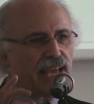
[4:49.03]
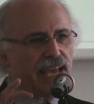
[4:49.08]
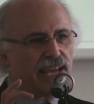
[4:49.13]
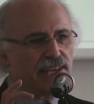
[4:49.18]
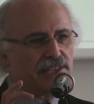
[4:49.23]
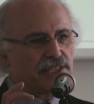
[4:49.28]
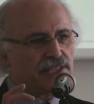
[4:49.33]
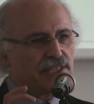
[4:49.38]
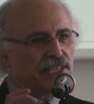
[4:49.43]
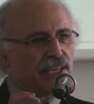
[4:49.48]

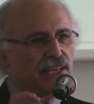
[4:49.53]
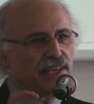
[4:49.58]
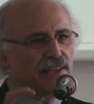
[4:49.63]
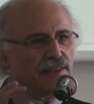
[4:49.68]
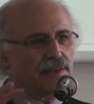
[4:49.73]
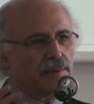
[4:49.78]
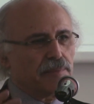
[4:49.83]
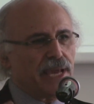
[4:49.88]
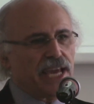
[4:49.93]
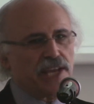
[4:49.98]
has
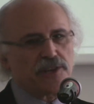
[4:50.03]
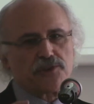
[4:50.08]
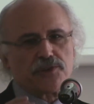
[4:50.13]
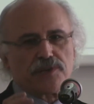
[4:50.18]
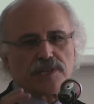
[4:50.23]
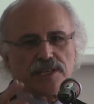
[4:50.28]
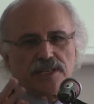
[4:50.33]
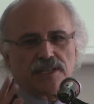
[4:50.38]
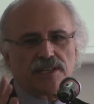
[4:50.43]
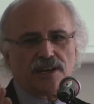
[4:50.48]
the
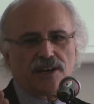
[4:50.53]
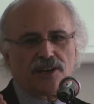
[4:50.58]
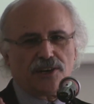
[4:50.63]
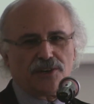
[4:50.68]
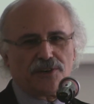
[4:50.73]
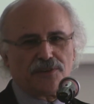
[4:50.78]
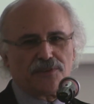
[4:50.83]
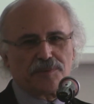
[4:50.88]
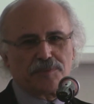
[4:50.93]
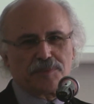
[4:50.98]
mantra
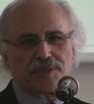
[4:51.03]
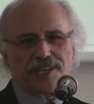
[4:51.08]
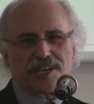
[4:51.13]
of